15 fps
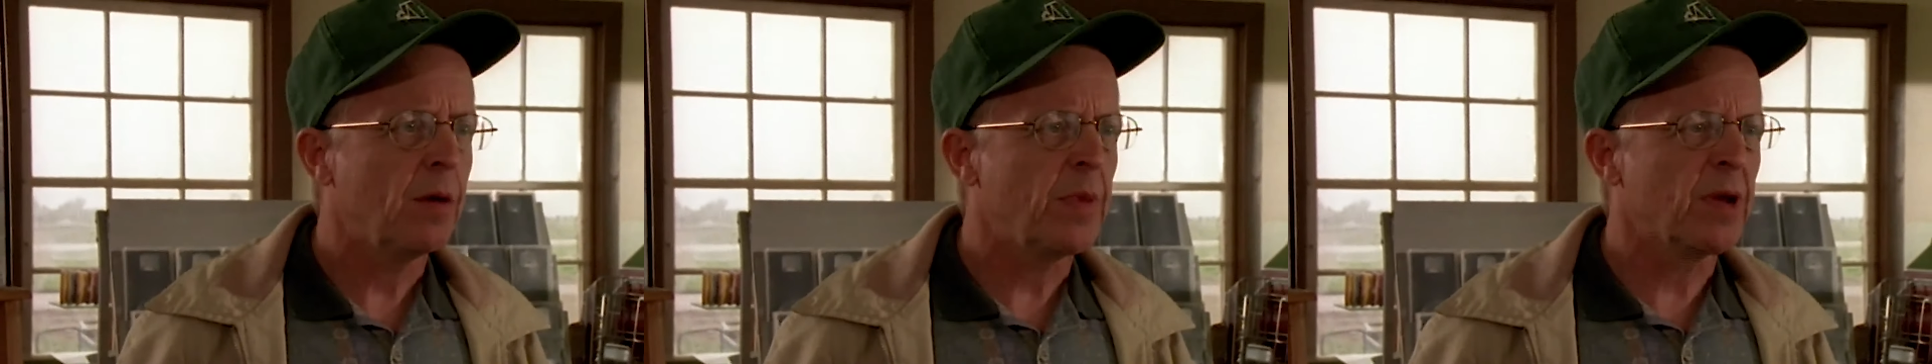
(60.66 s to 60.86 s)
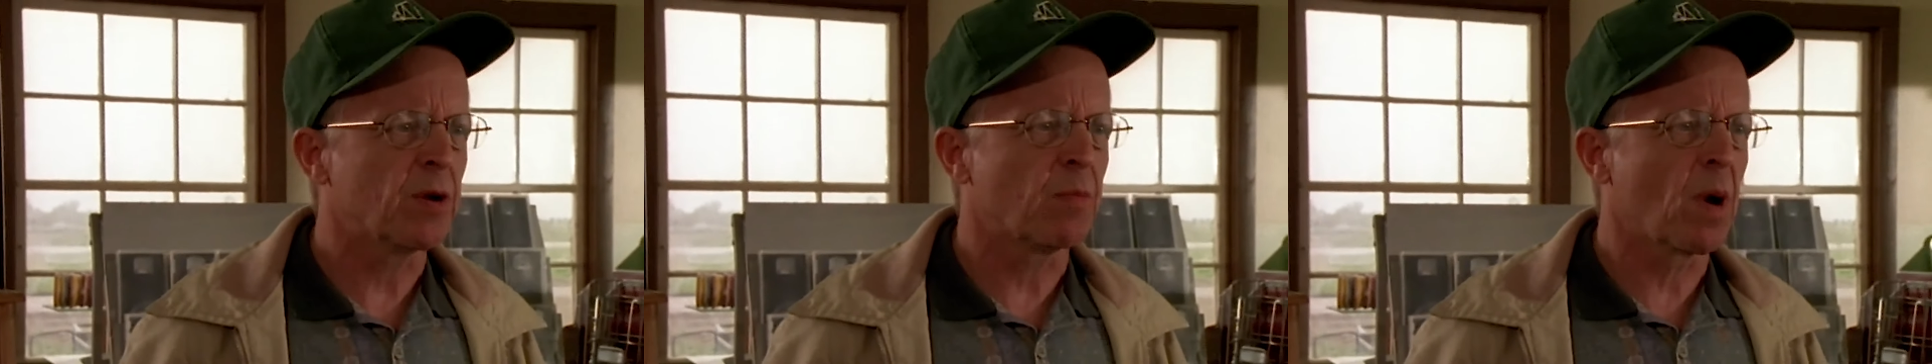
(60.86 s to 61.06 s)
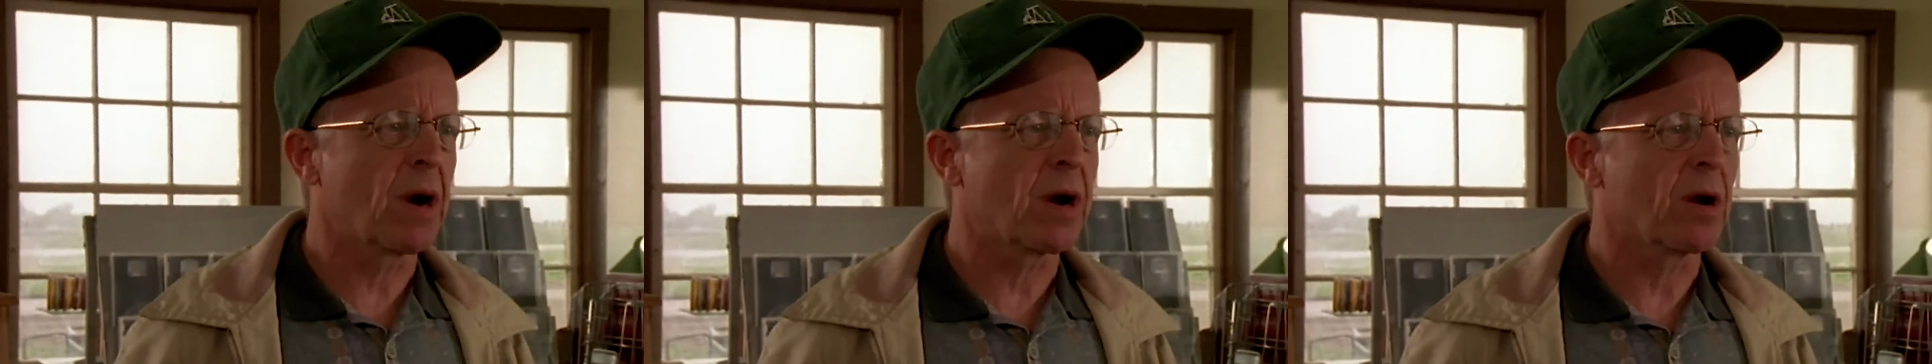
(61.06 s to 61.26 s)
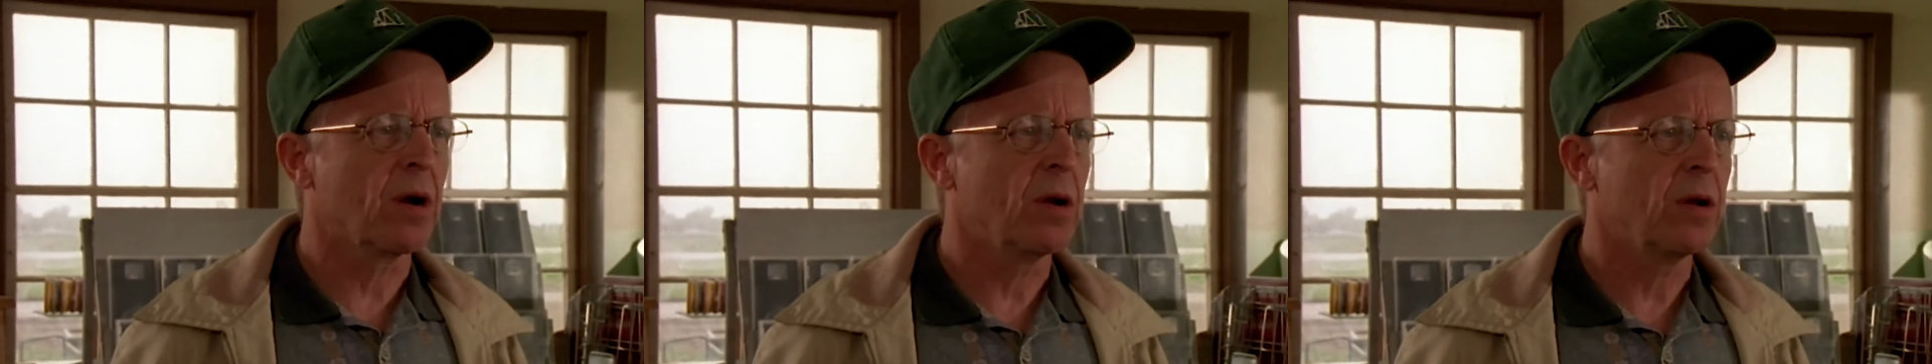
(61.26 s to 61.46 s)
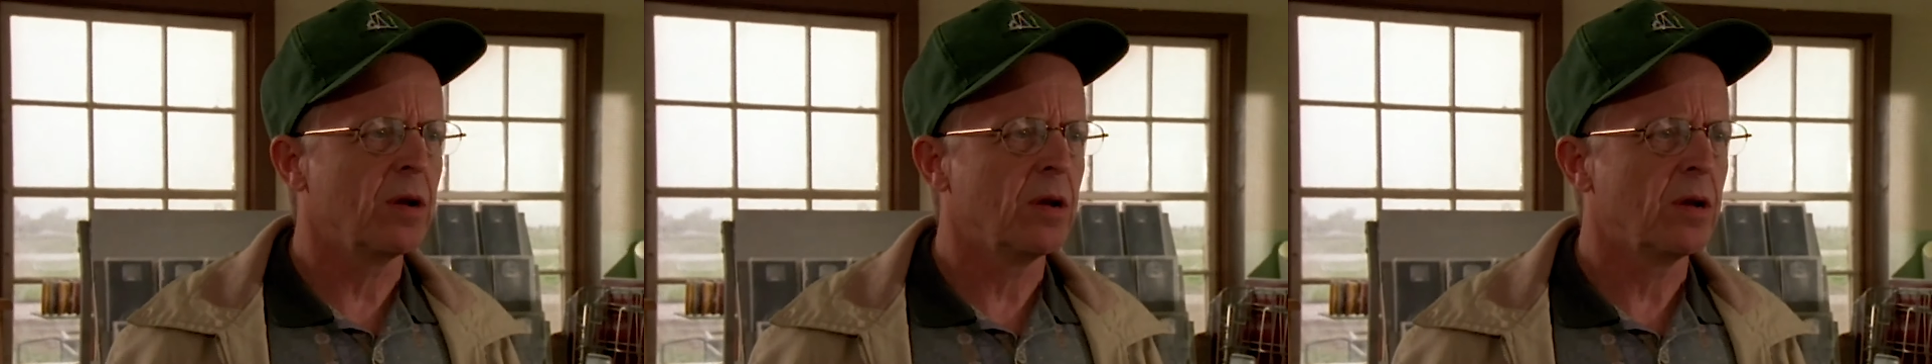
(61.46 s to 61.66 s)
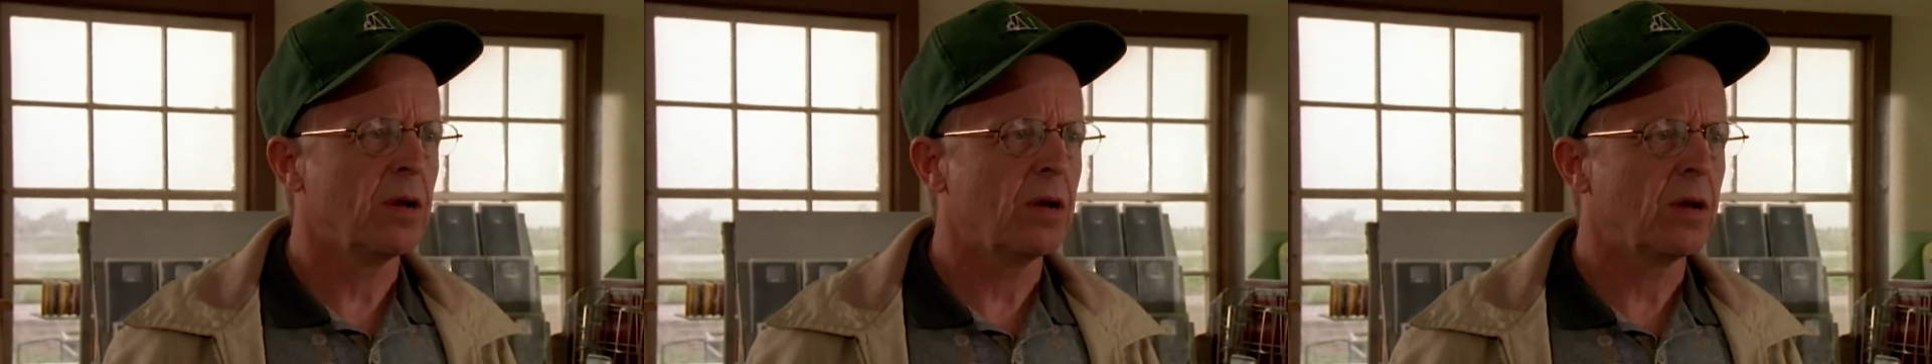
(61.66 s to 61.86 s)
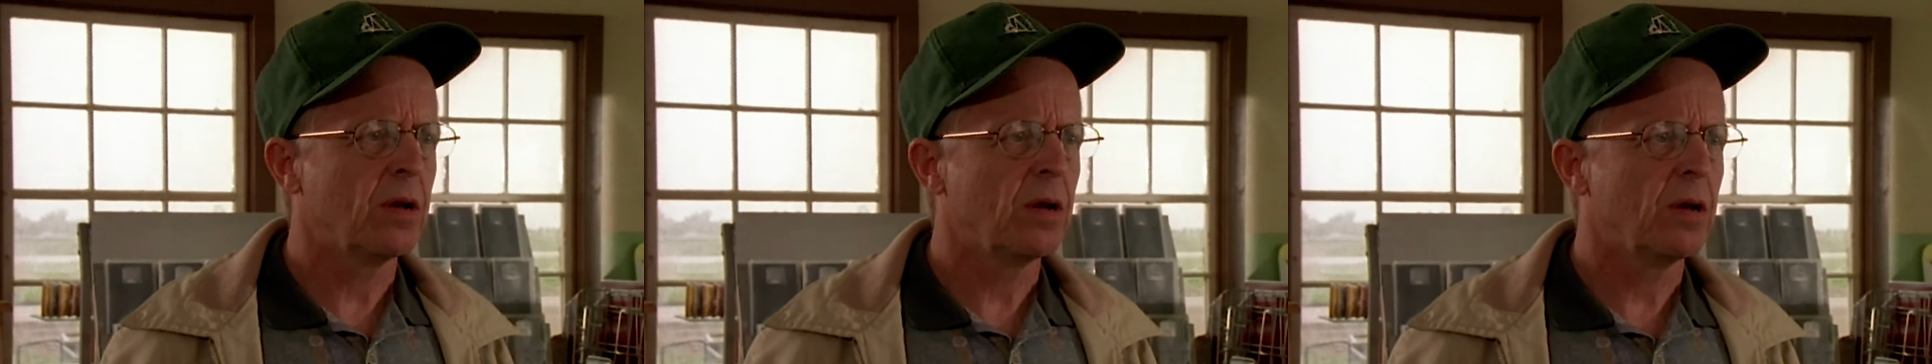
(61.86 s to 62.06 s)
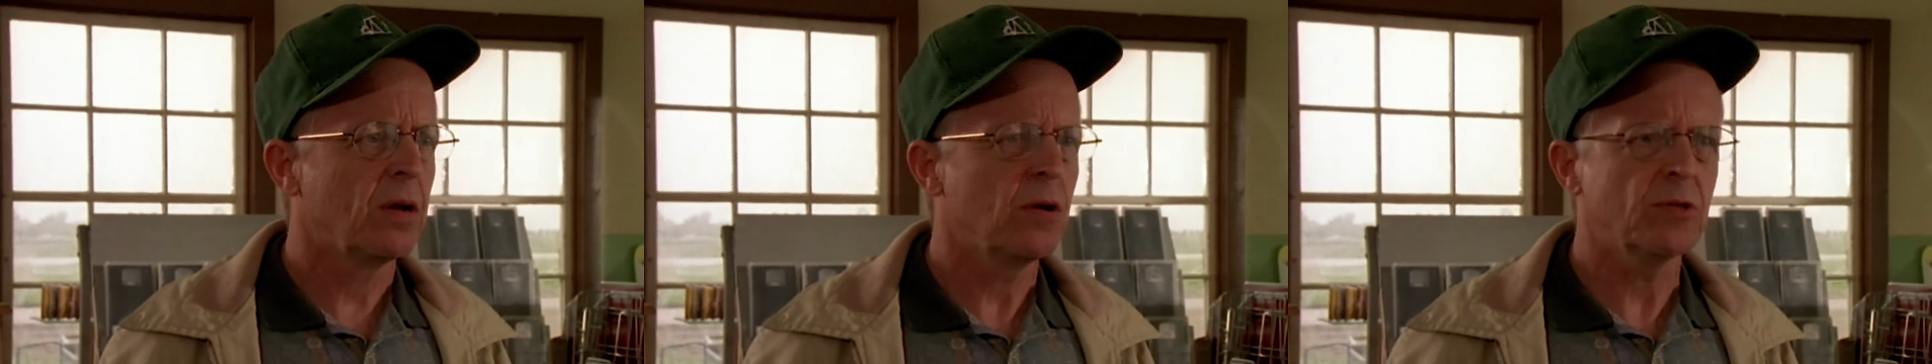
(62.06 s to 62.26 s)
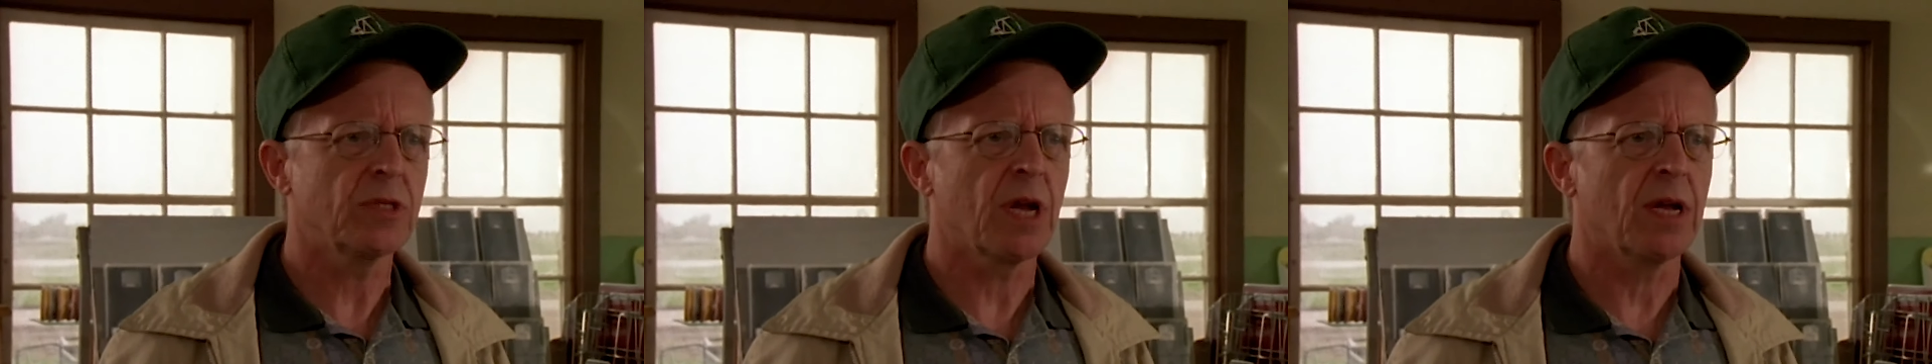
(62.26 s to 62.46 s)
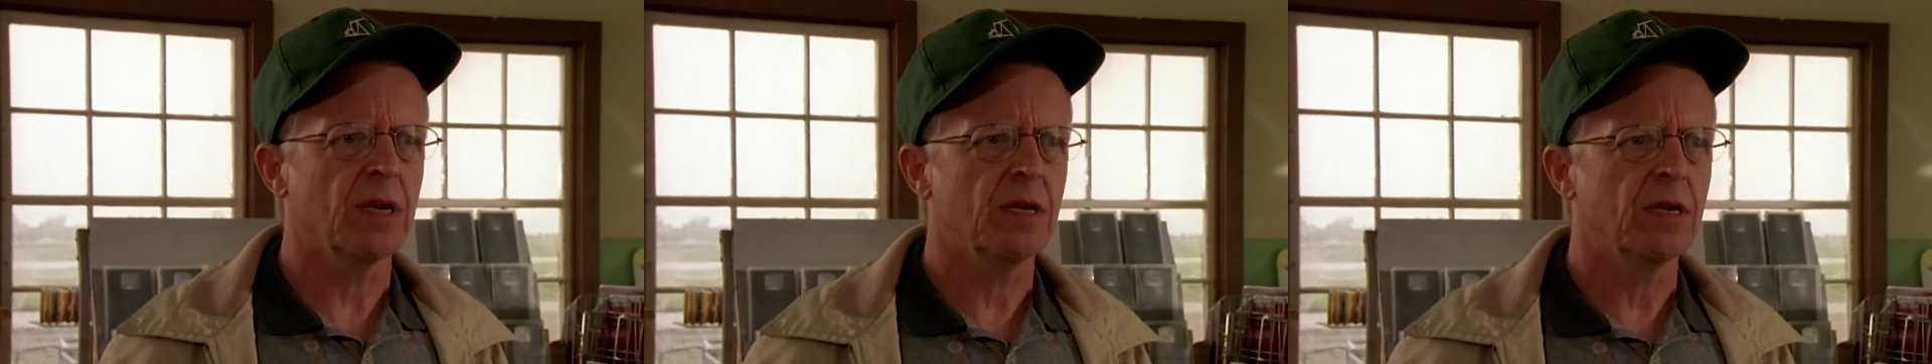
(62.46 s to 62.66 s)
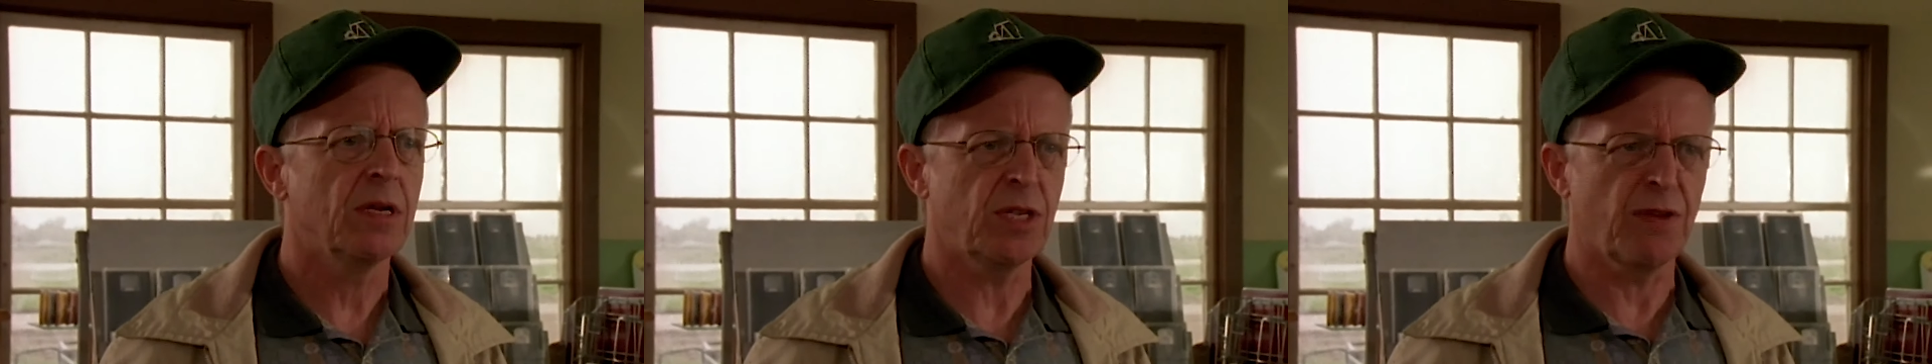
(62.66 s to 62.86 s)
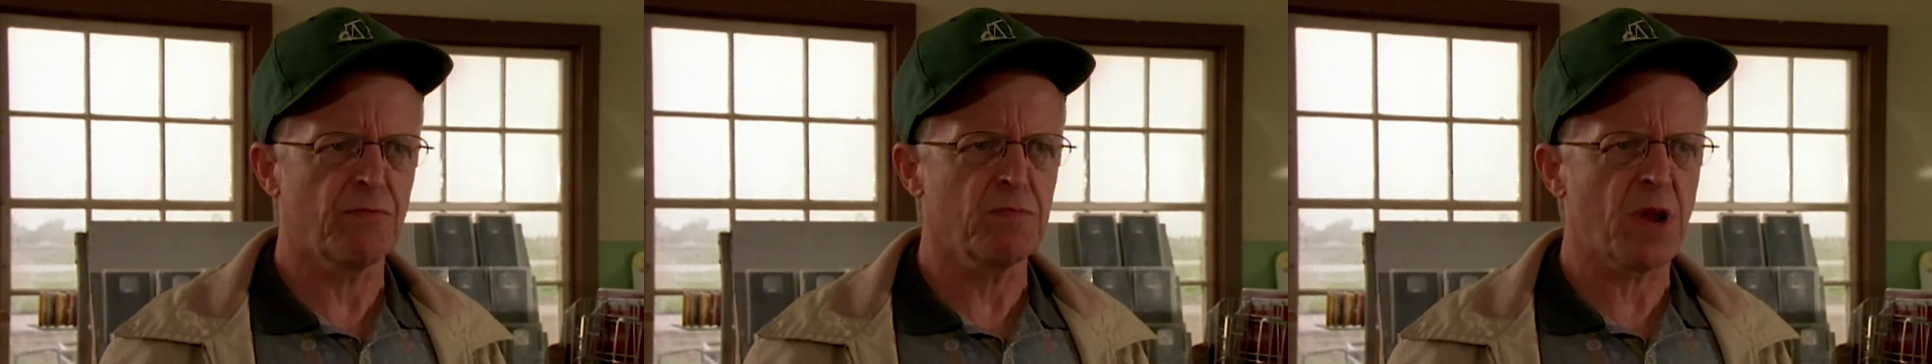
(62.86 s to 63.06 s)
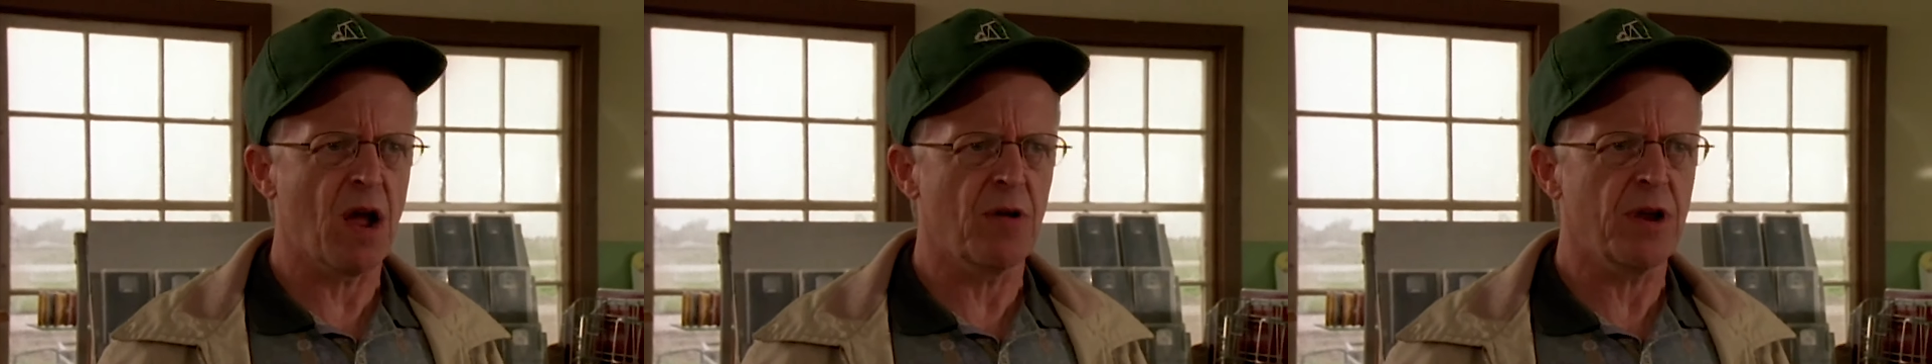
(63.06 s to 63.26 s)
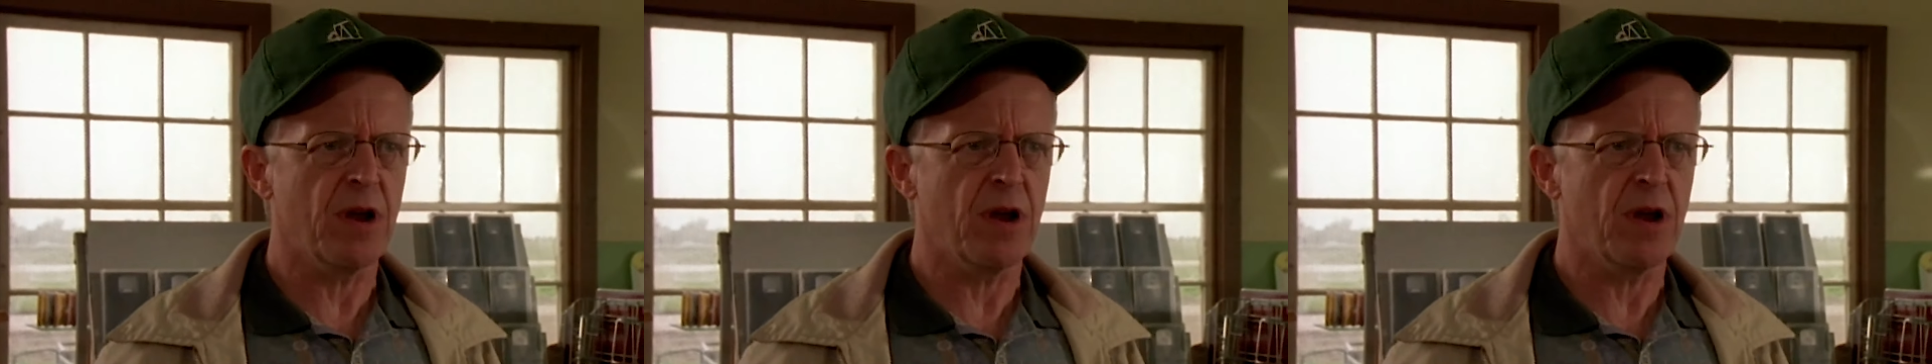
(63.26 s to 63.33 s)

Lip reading: Peter Parker. Who's that? Is he from town